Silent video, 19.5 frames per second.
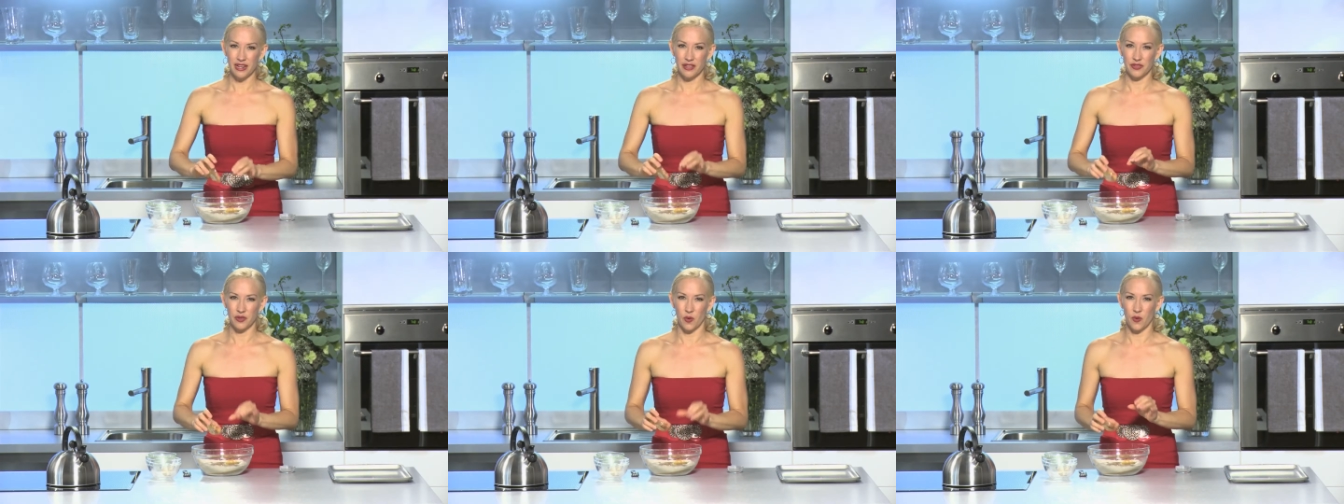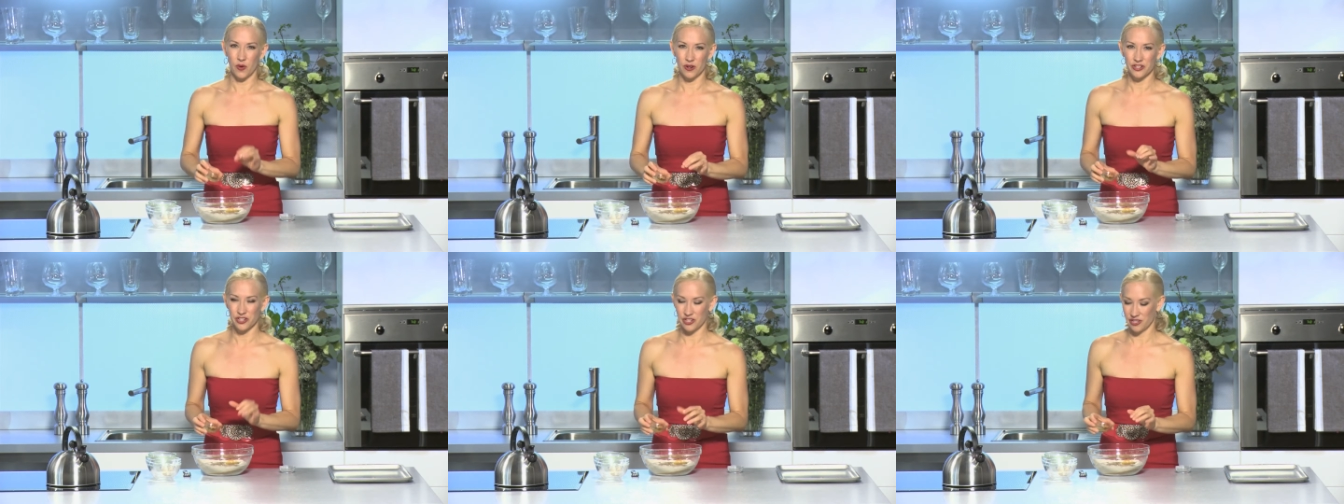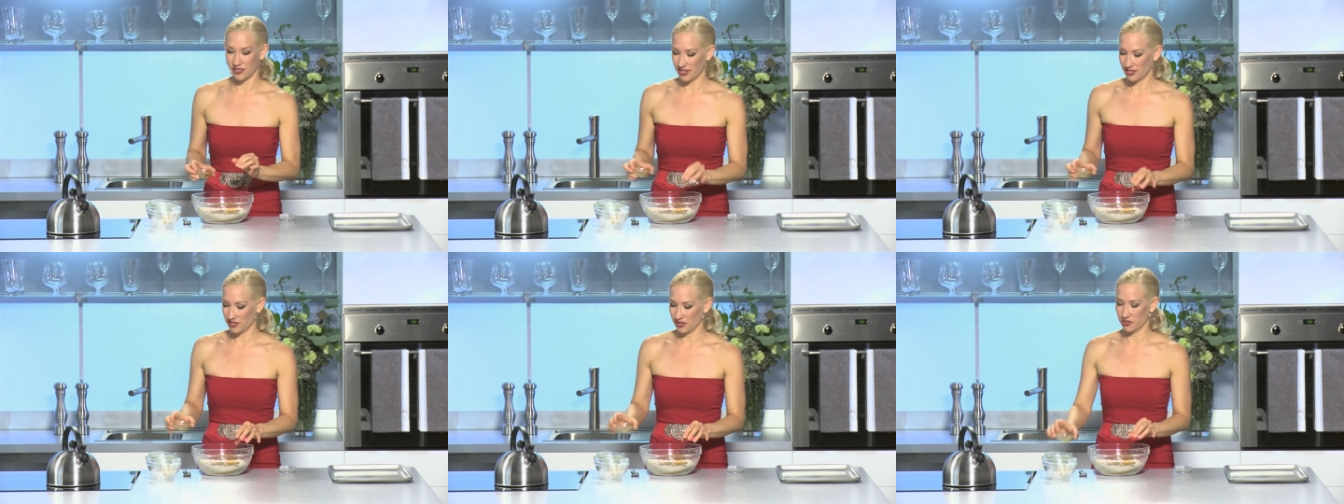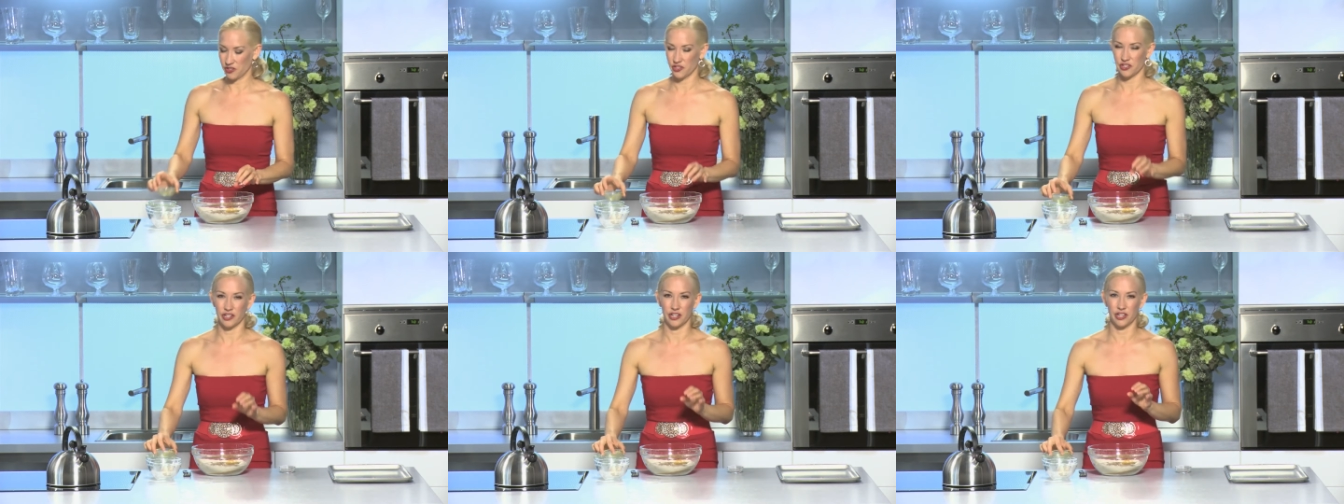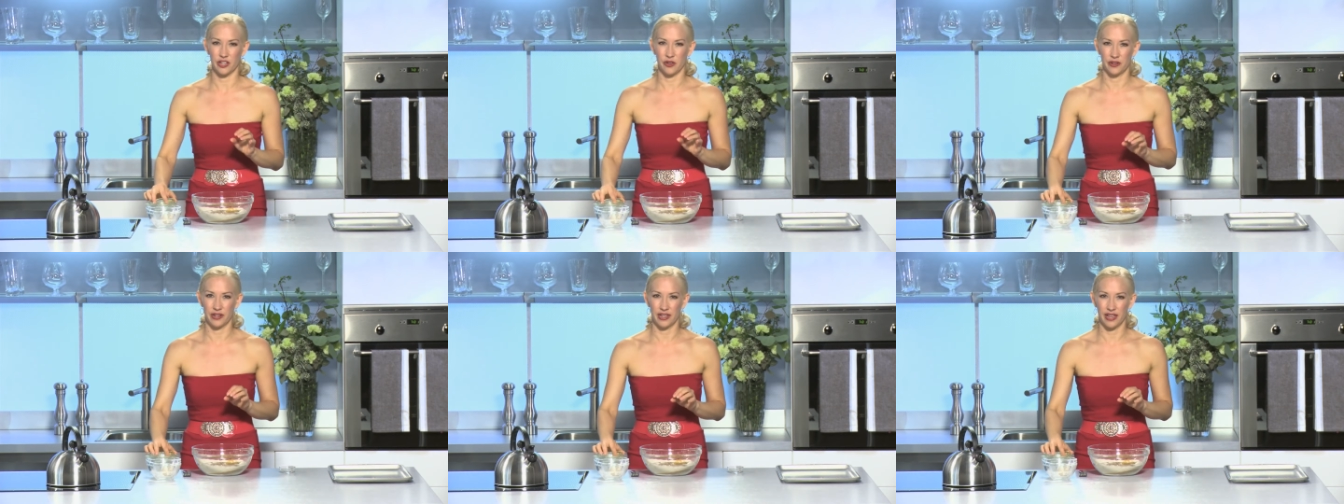and the orange in this are just gonna
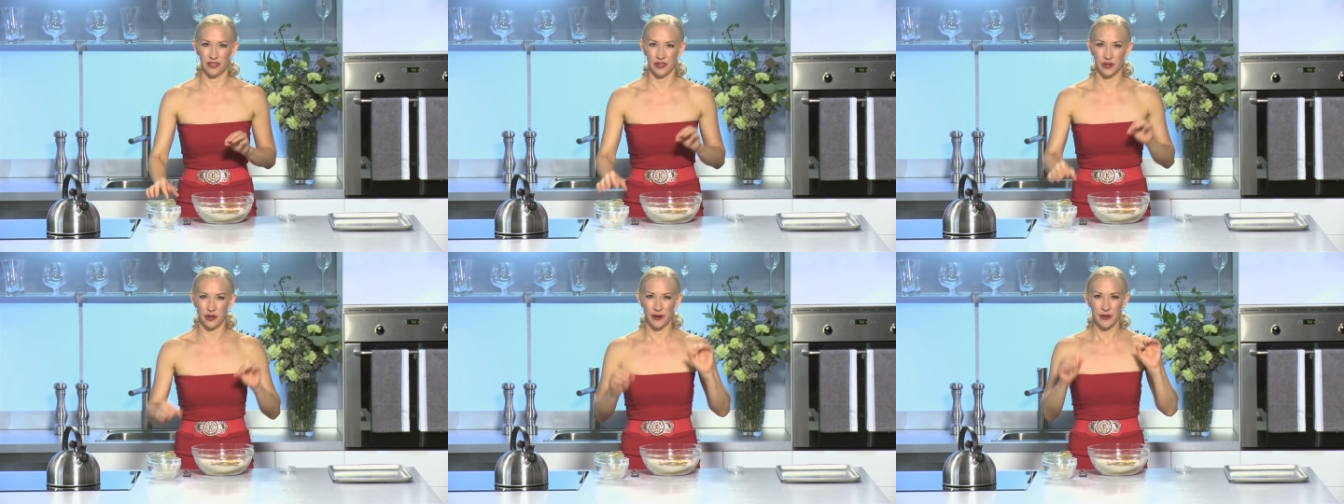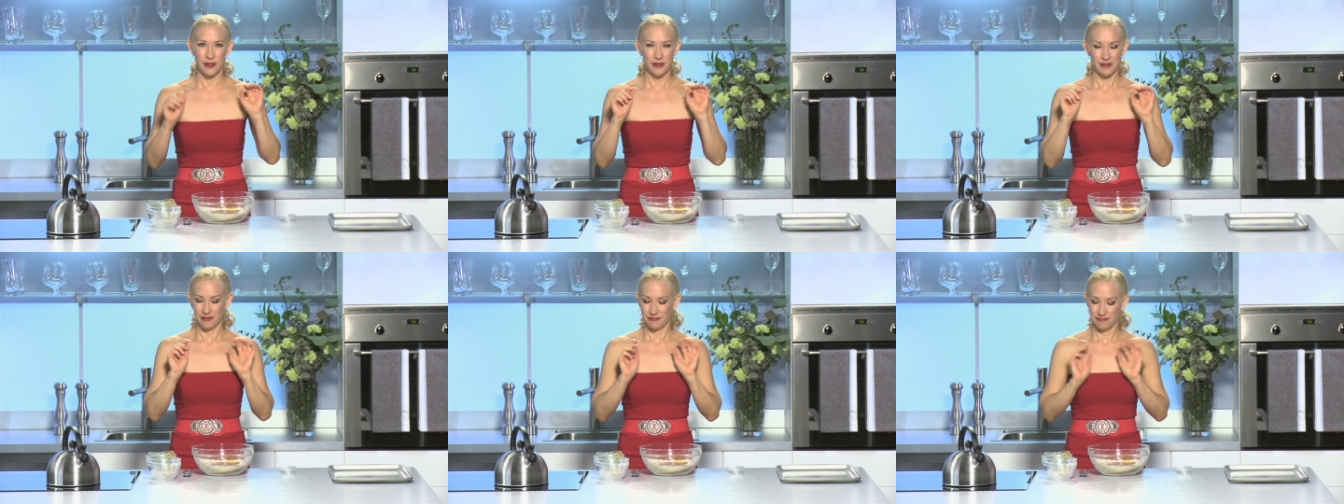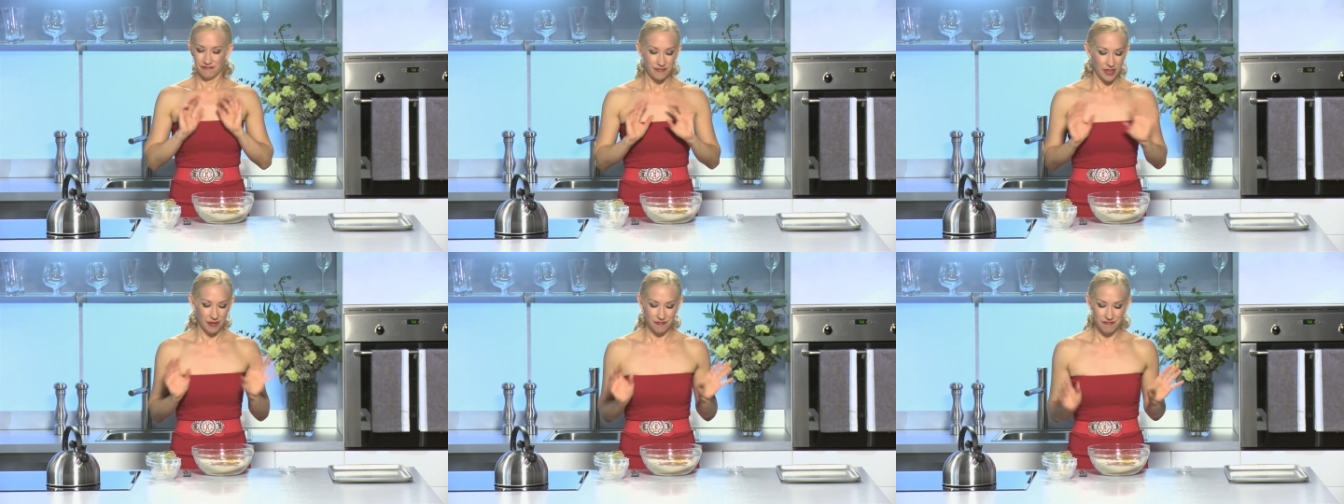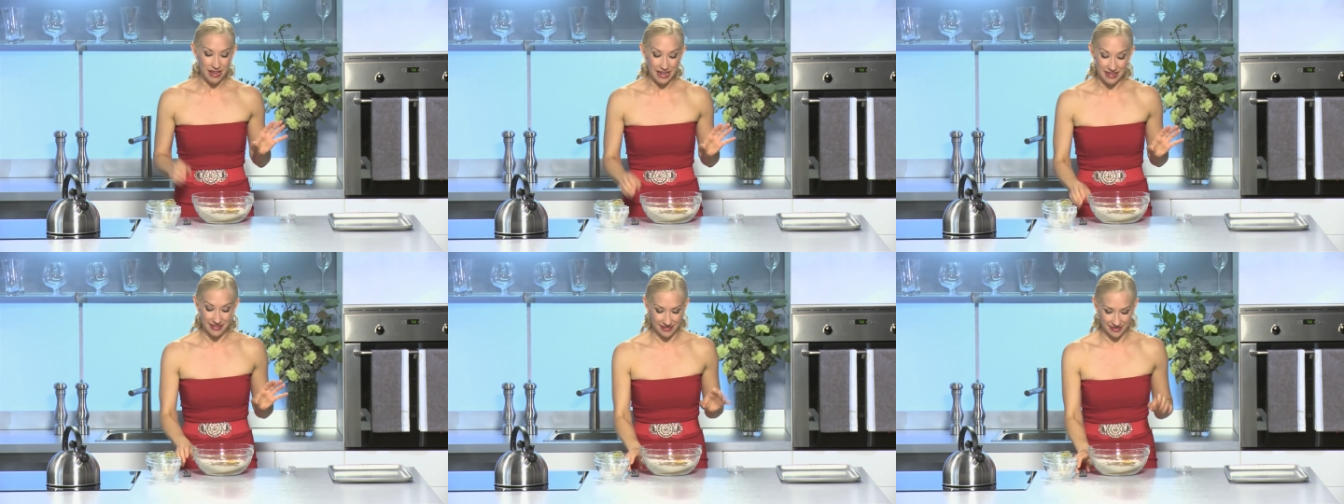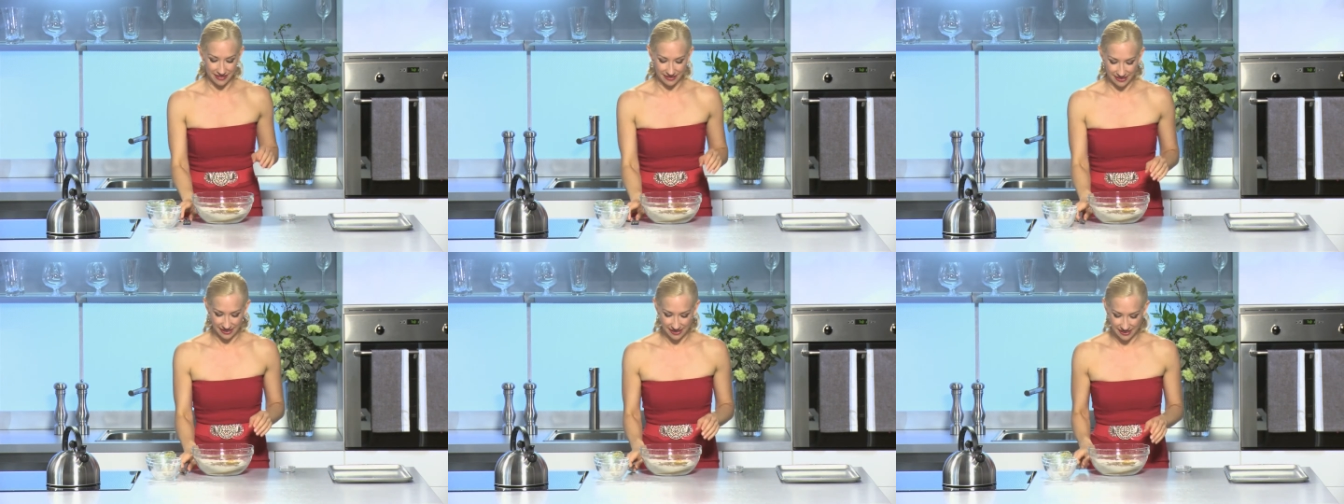go together
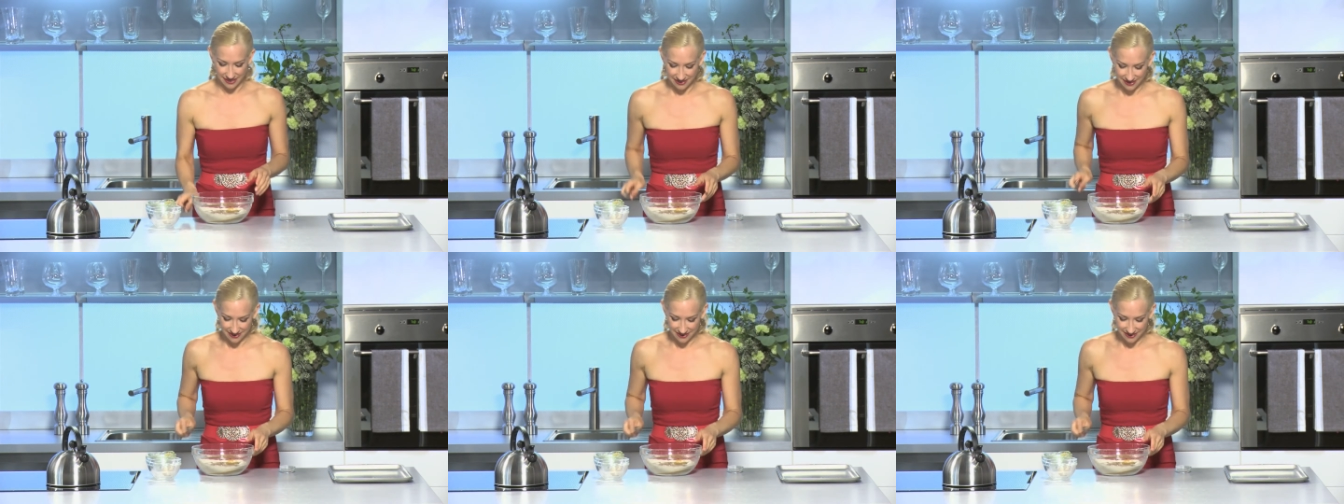amazingly.